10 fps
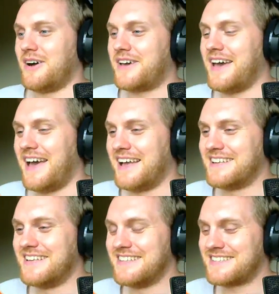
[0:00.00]
Okay,
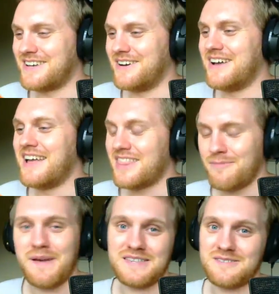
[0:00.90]
so
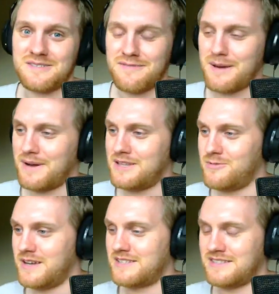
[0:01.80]
the best use of that, by
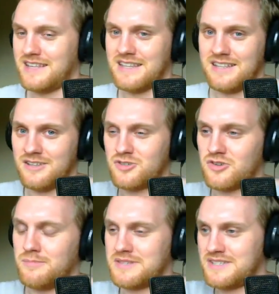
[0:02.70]
the way, is in that little
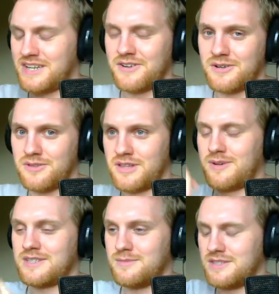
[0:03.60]
Trump satirical
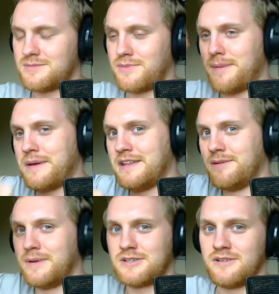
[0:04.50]
thing where someone spray
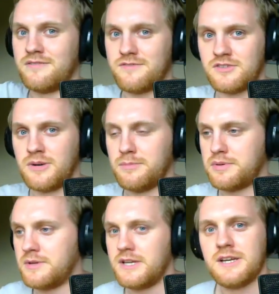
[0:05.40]
painted a picture of Trump.